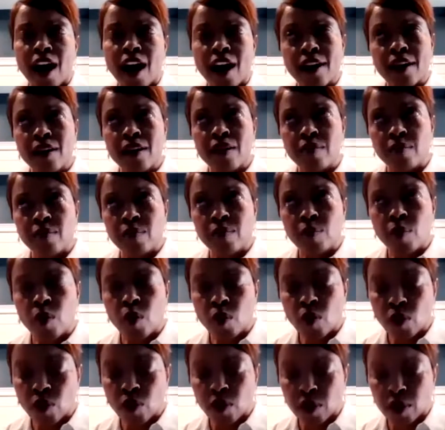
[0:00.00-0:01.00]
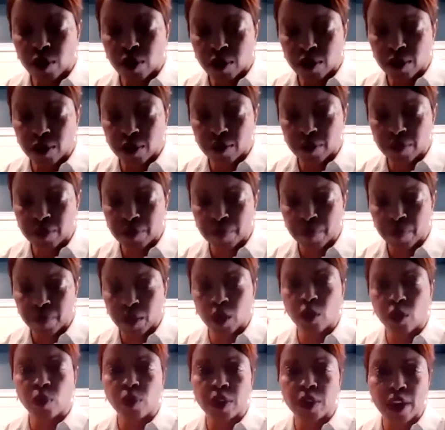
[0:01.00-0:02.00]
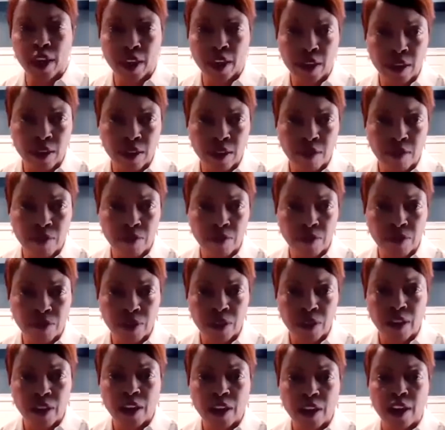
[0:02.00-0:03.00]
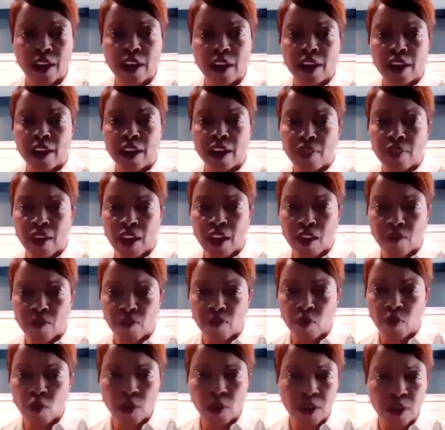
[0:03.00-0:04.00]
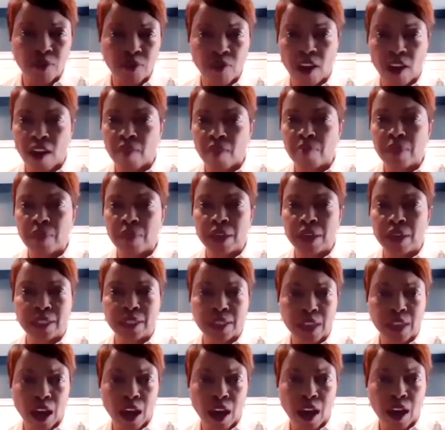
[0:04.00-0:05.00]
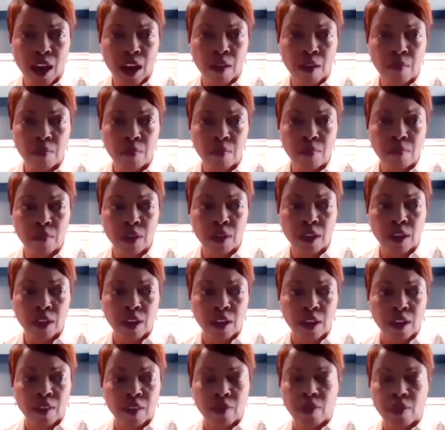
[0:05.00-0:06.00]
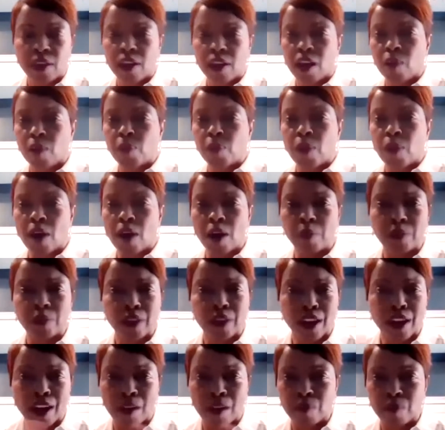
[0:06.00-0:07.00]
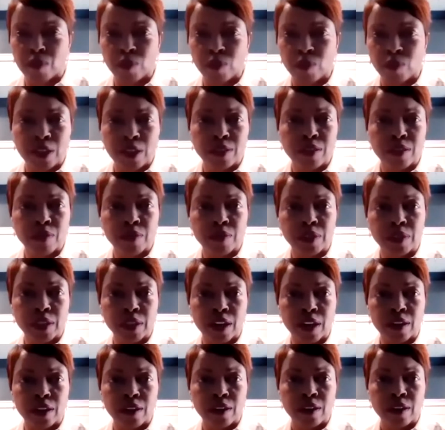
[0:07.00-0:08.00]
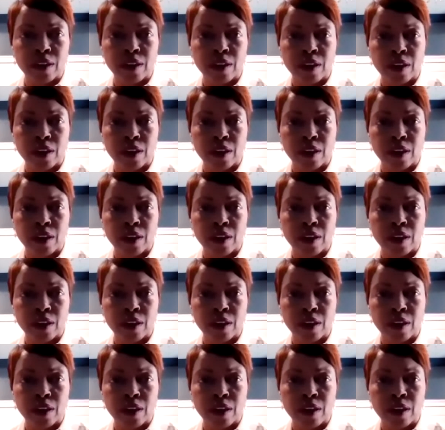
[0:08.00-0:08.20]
I am more creative in that 45-minute time than I probably am the rest of the day,